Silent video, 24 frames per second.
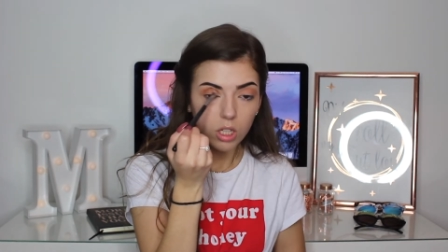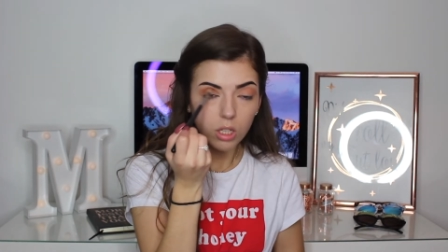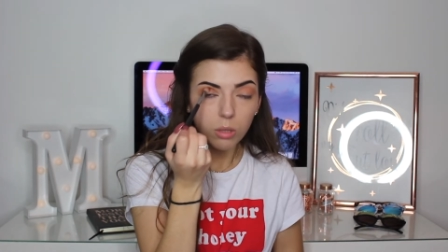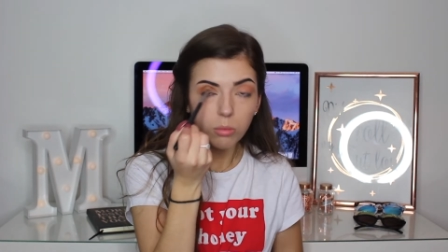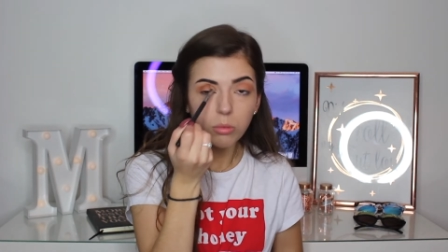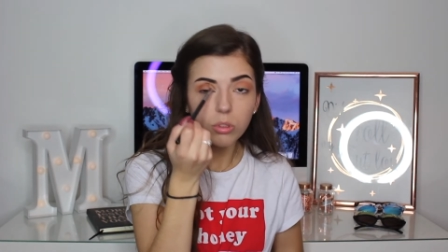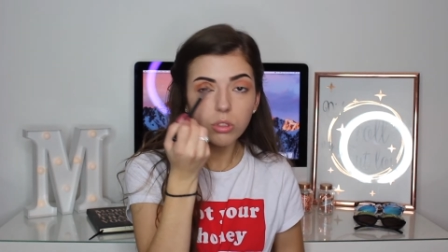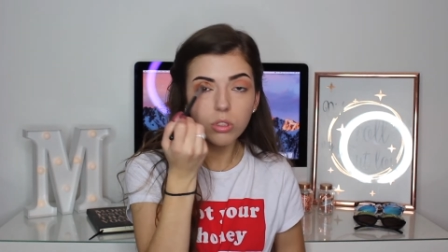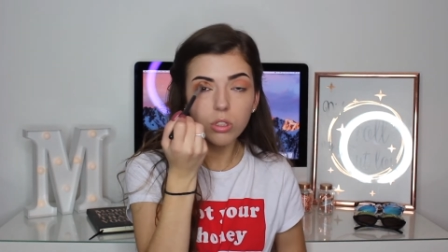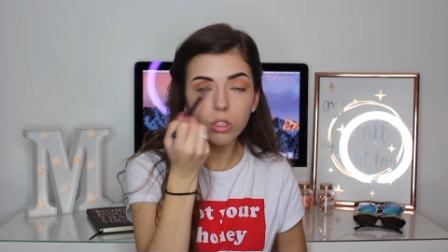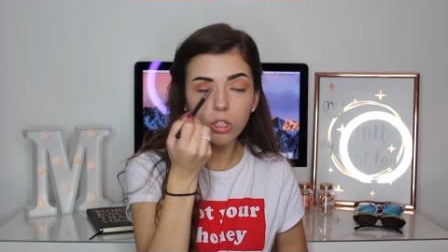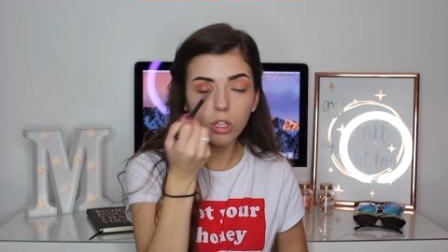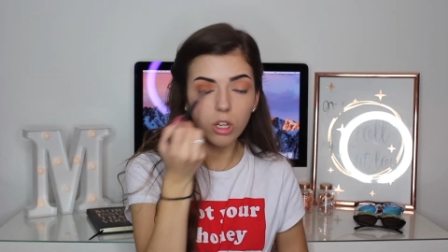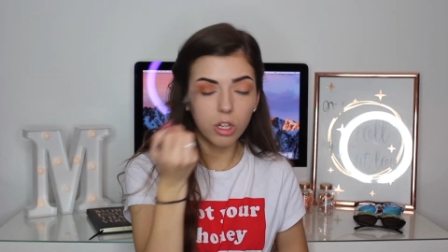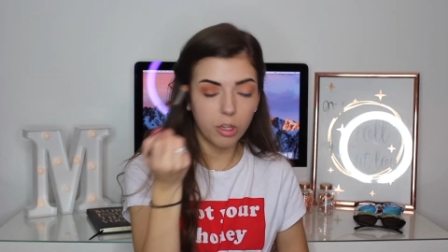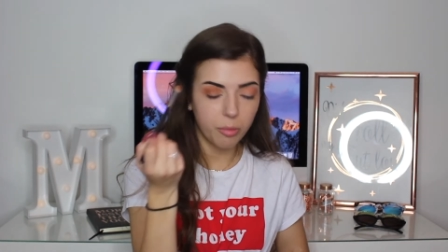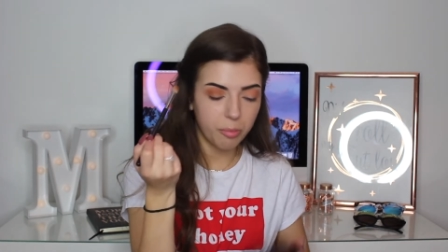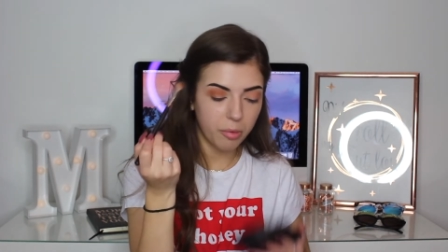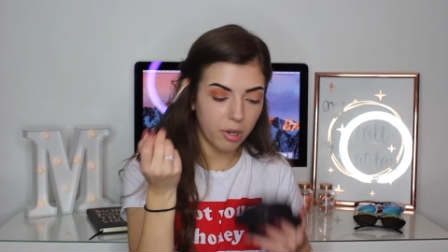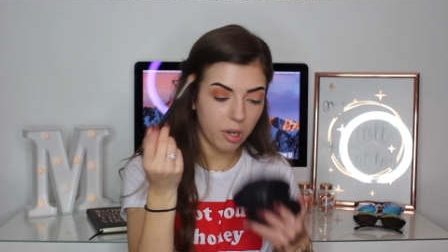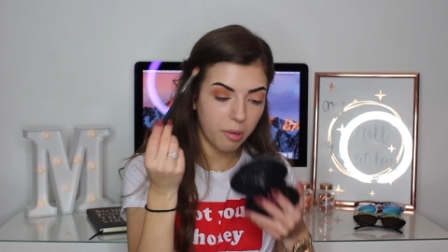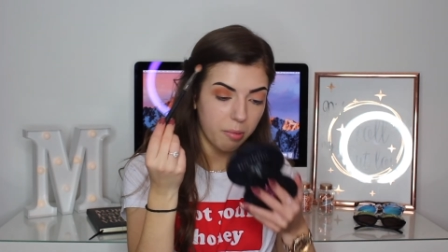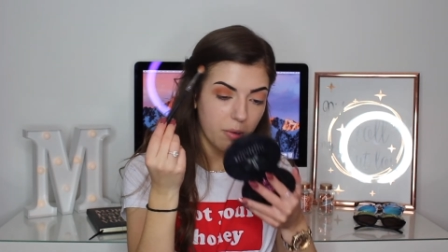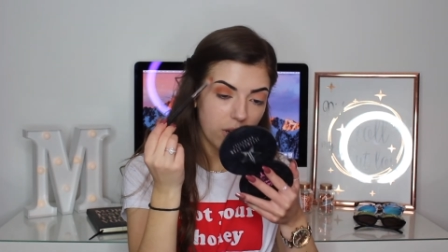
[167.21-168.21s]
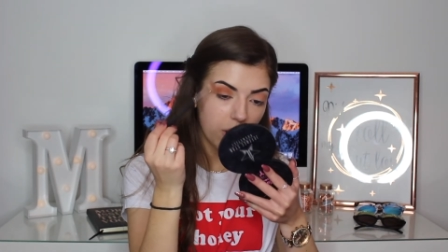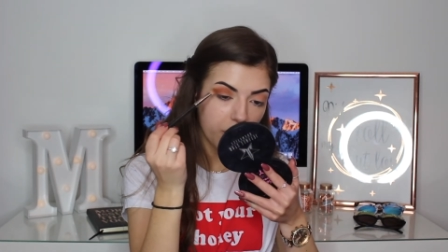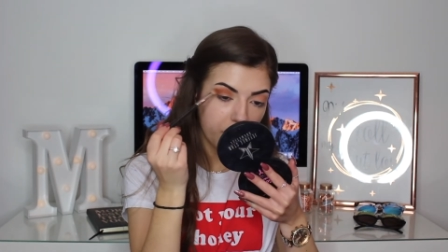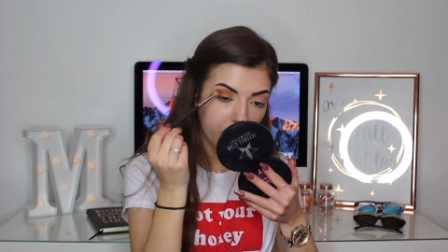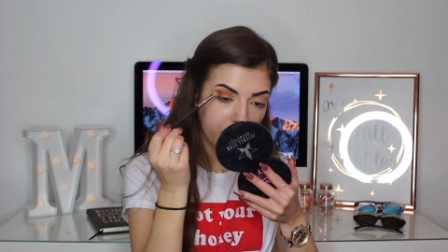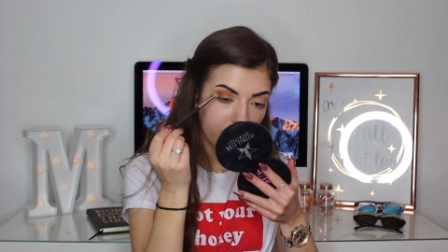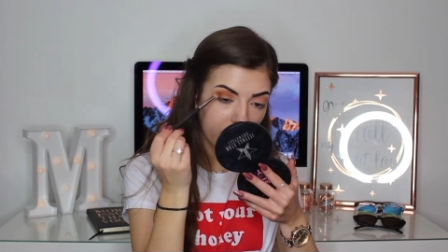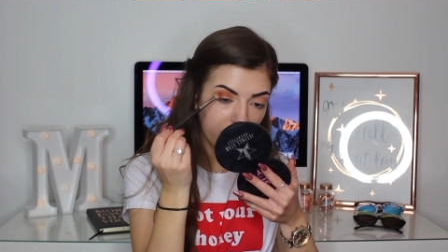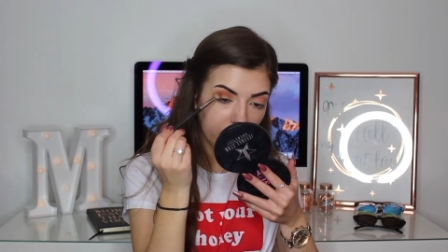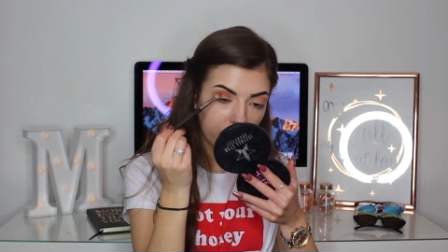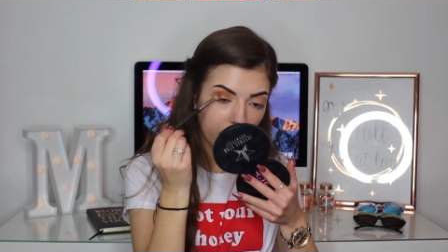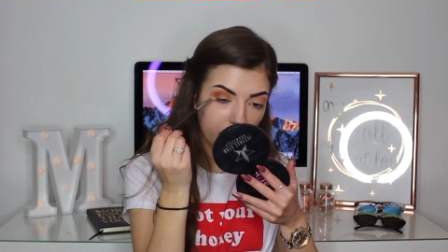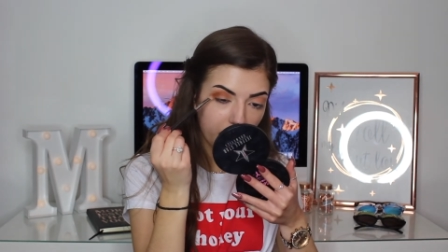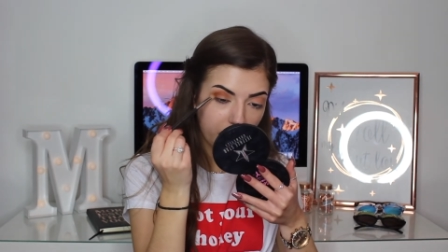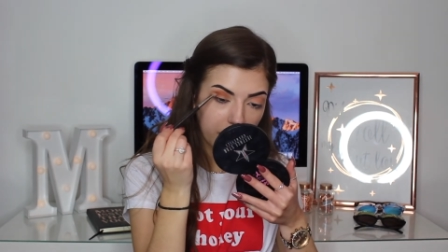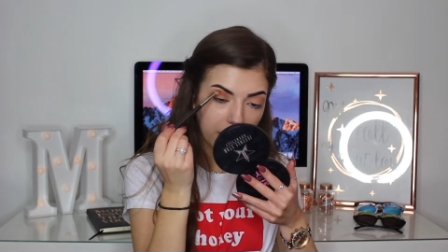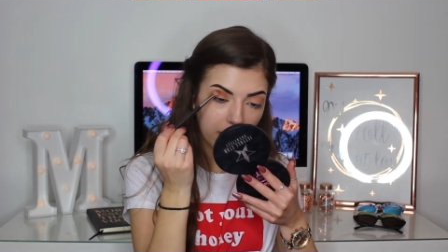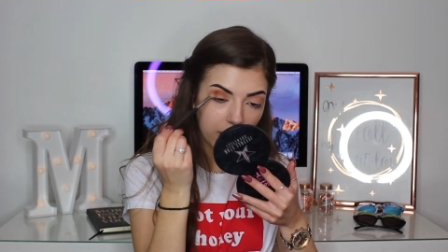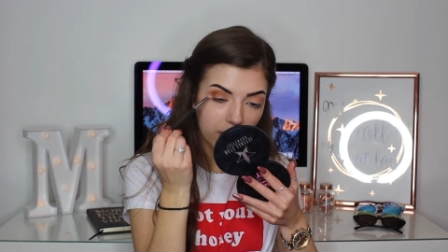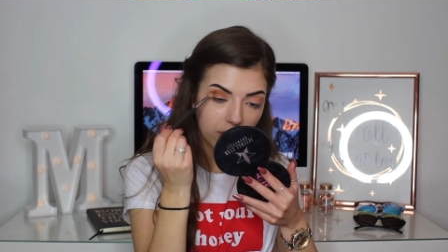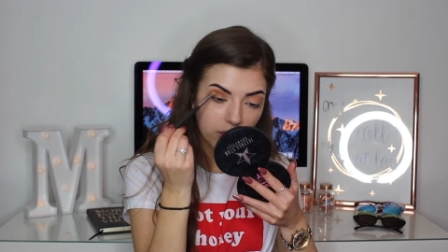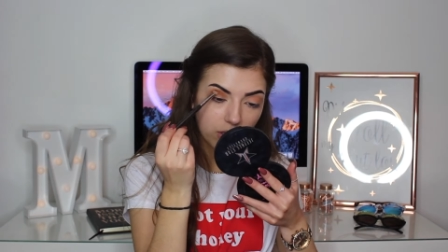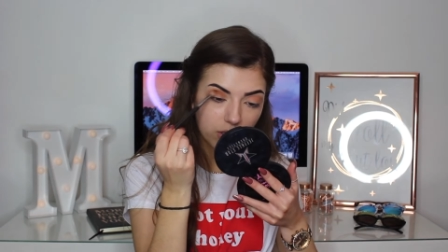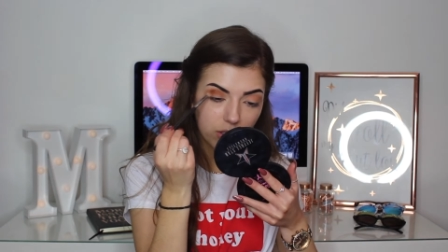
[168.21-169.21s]
I'm just going to go to Primark and buy all their
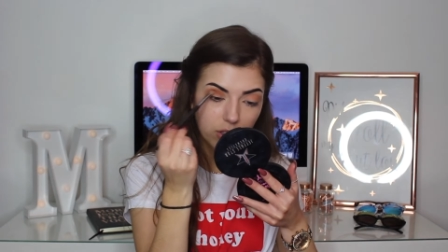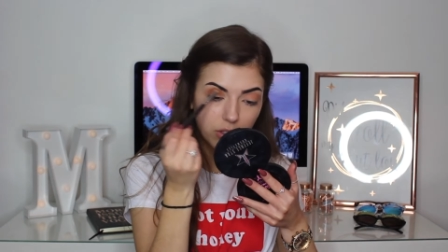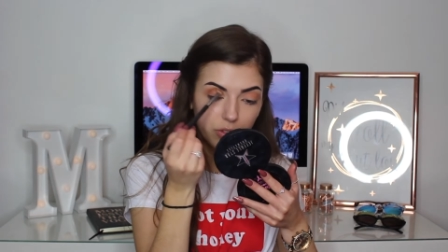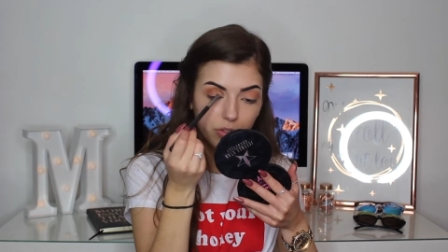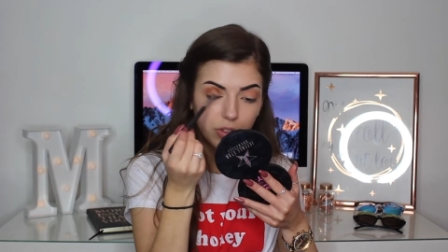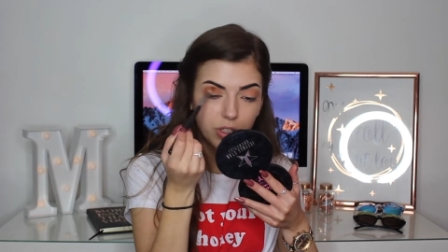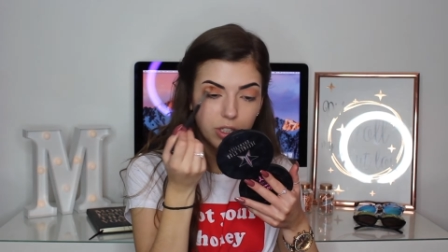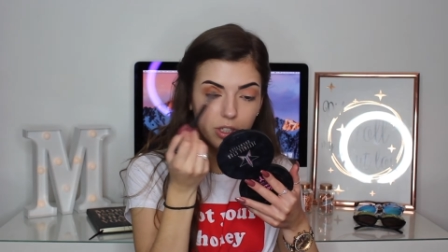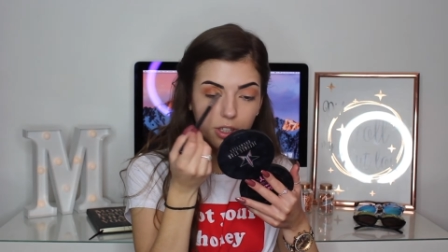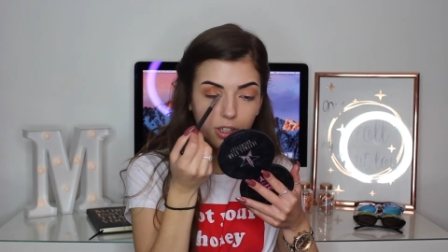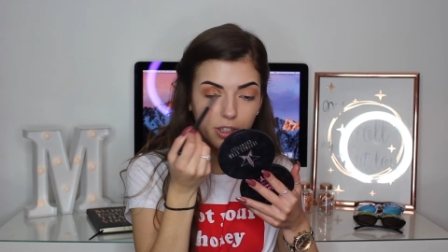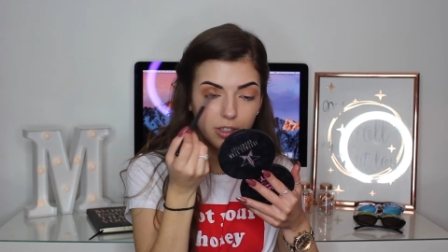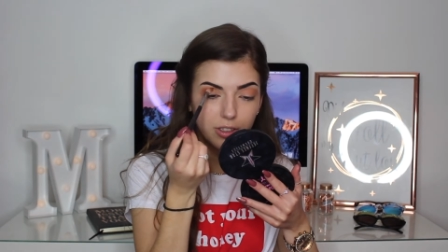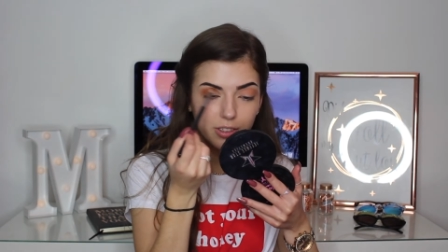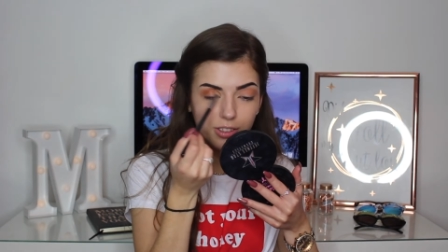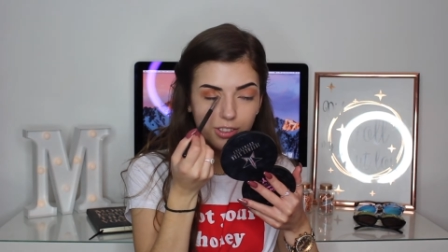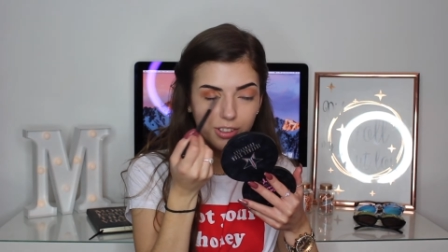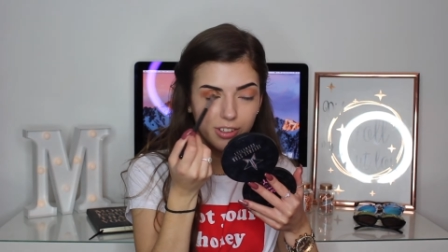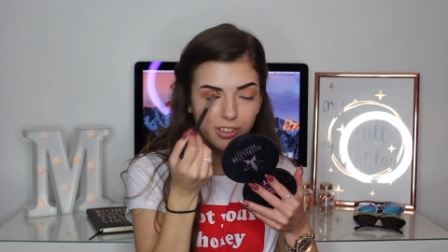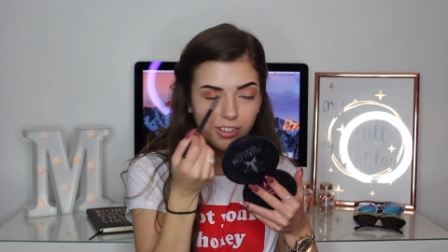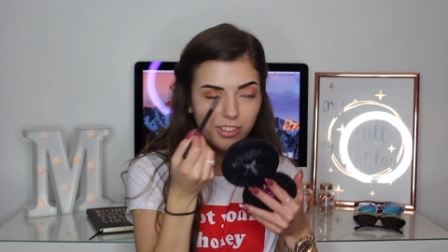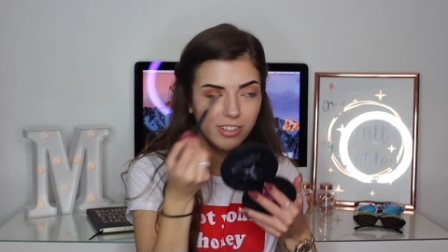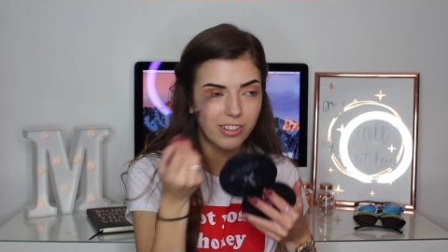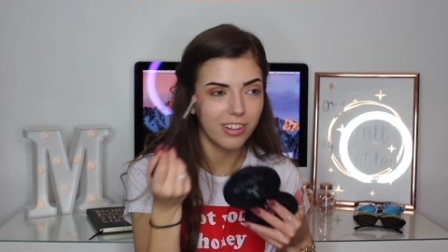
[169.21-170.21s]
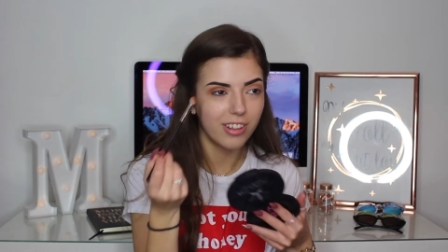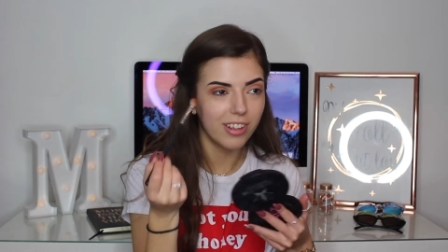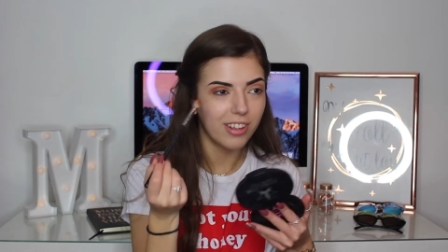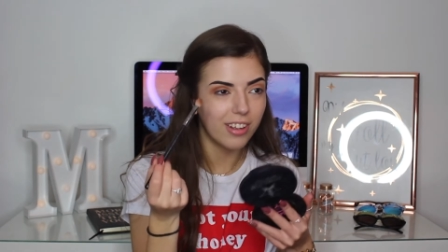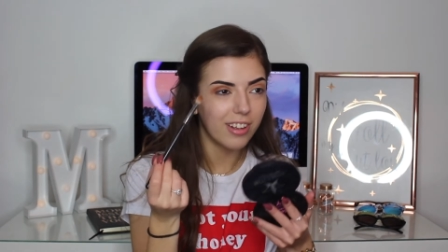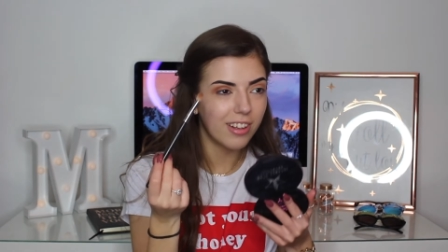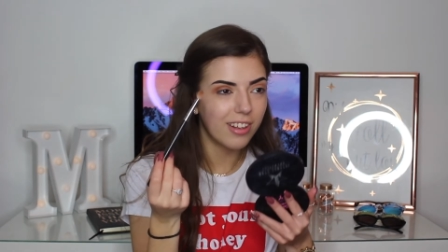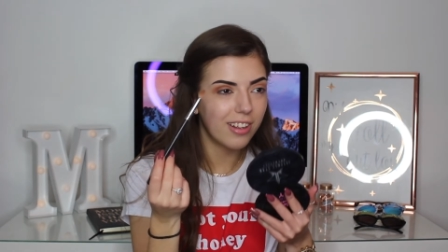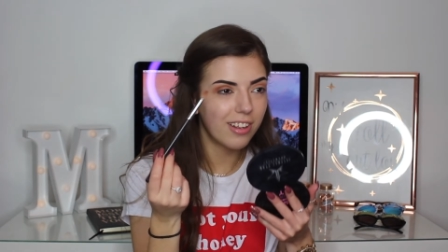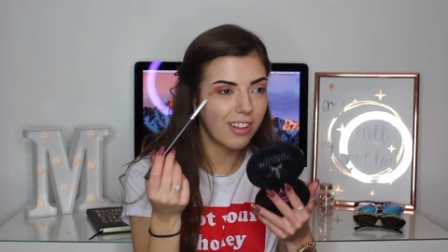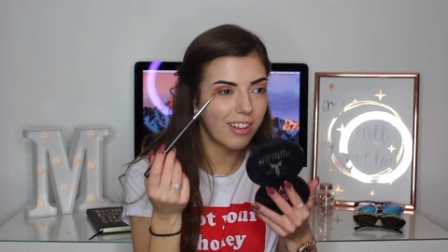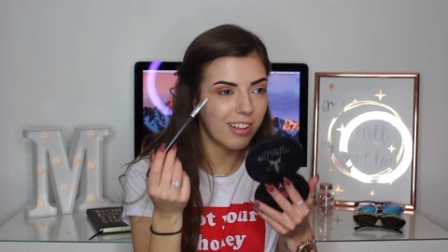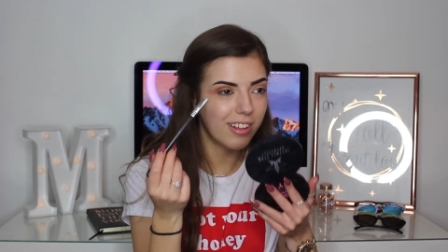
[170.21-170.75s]
palettes to do videos on.